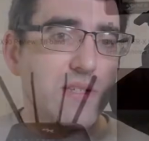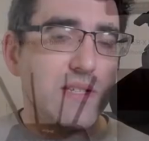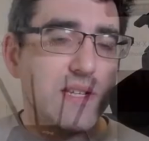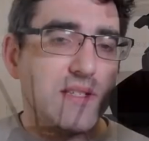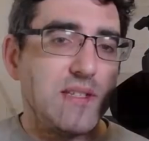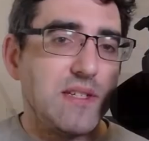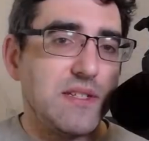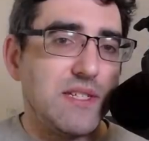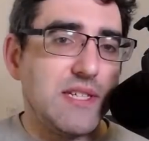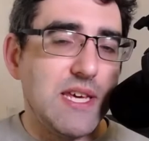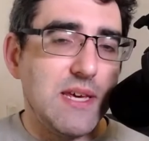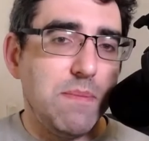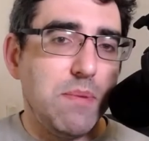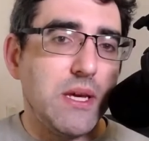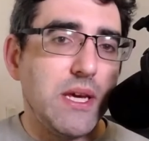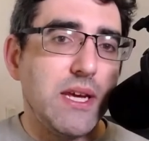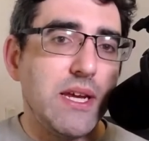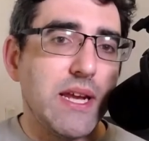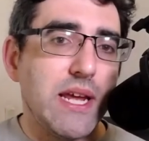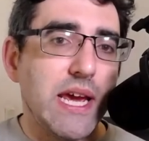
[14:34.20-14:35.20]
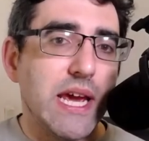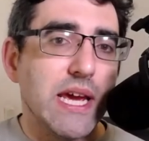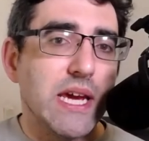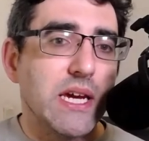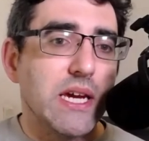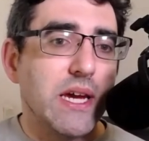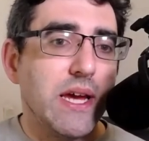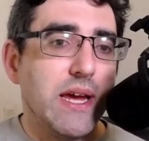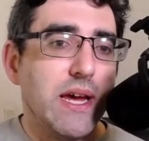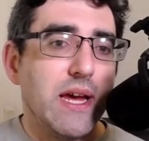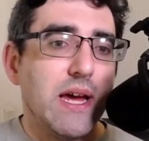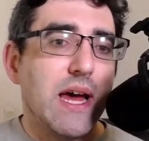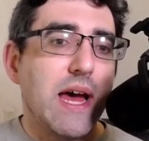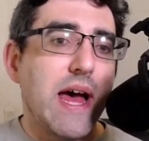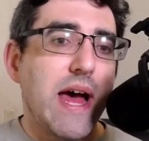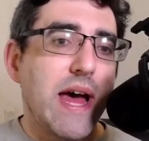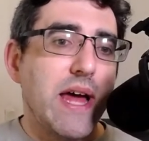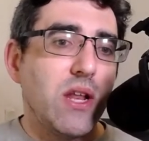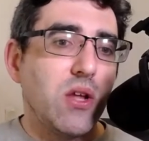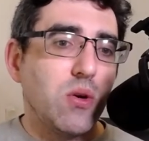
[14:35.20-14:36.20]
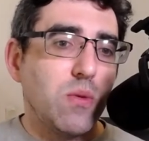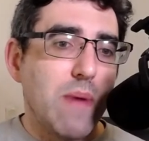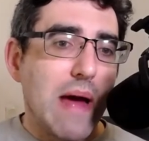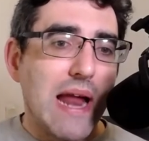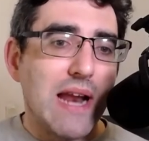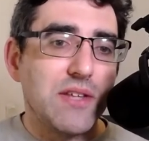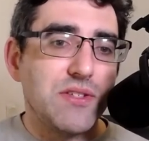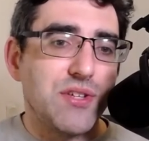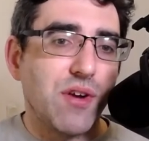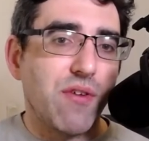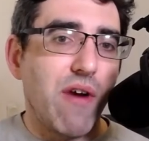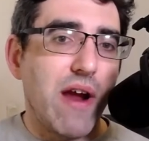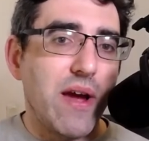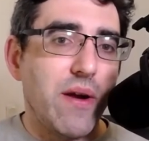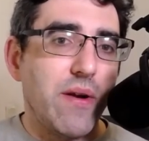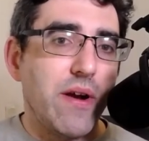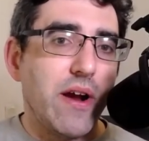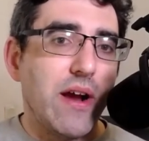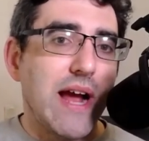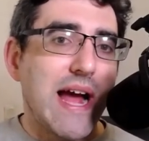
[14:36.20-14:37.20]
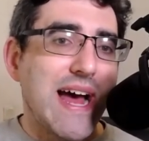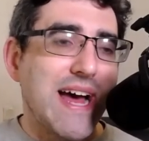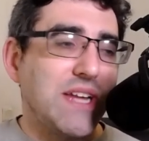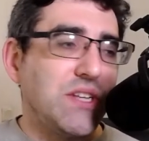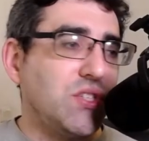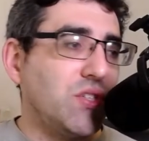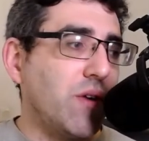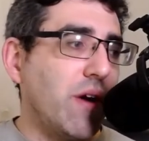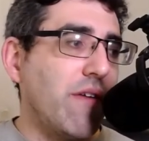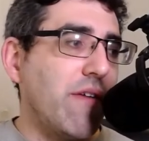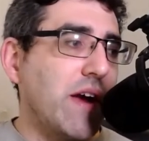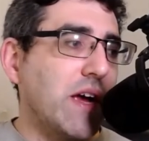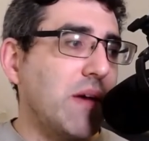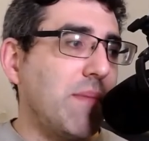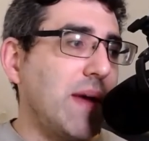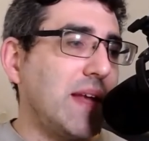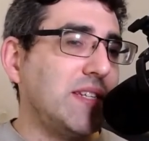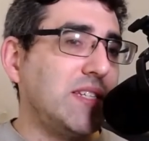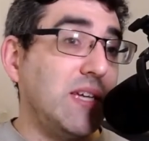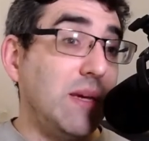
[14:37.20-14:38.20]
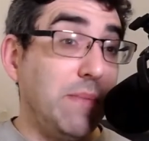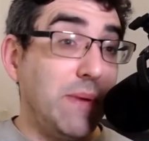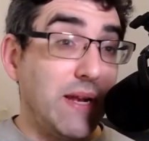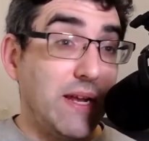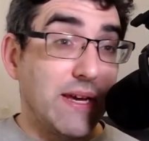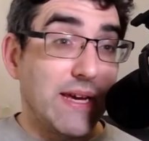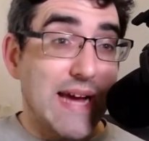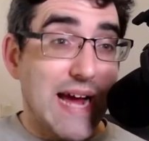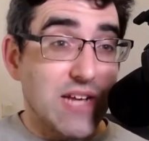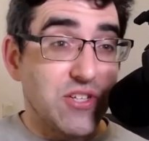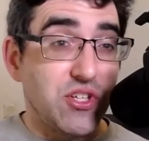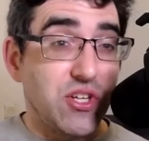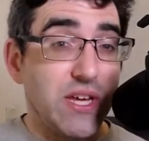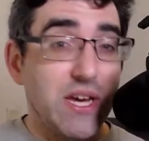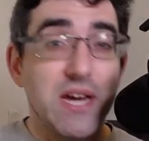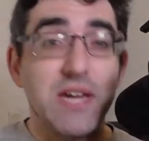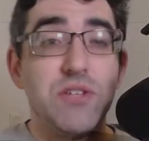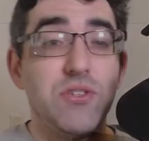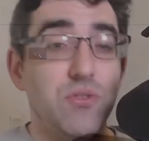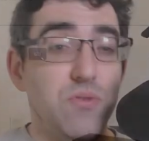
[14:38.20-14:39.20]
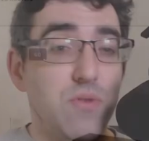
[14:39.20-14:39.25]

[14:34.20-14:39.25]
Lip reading: It's a TP-Link load balancing router. And do I recommend TP-Link? Actually, I do